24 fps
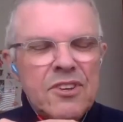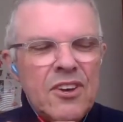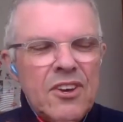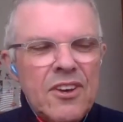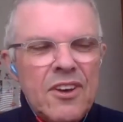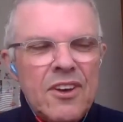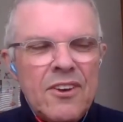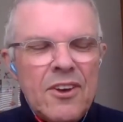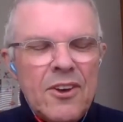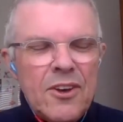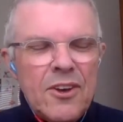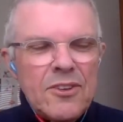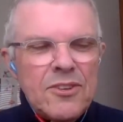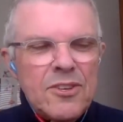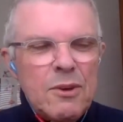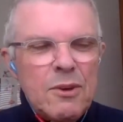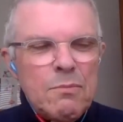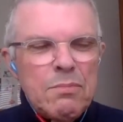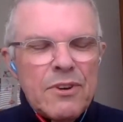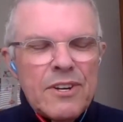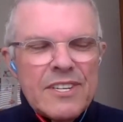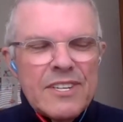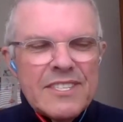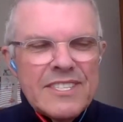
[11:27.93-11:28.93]
Her new
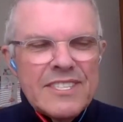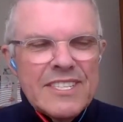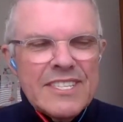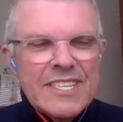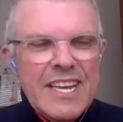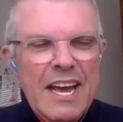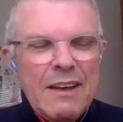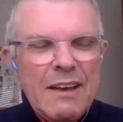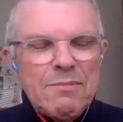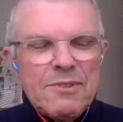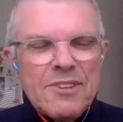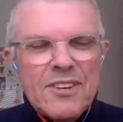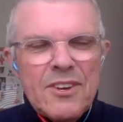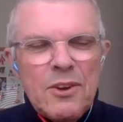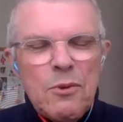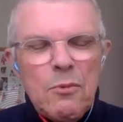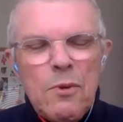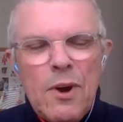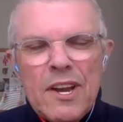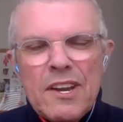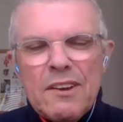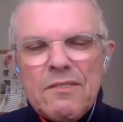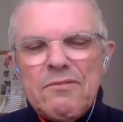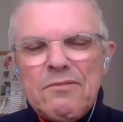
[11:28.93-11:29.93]
book is just absolutely
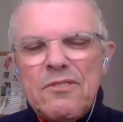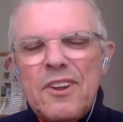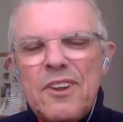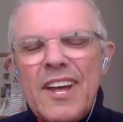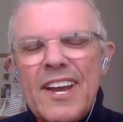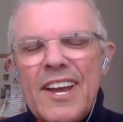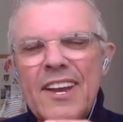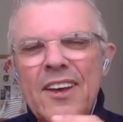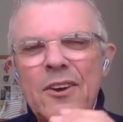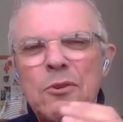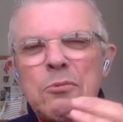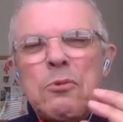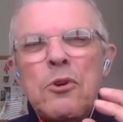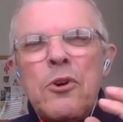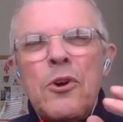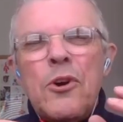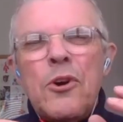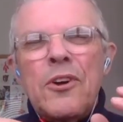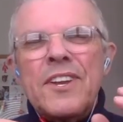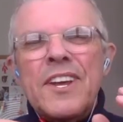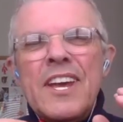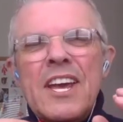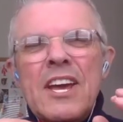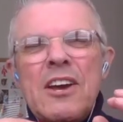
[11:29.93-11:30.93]
wonderful, Hello World,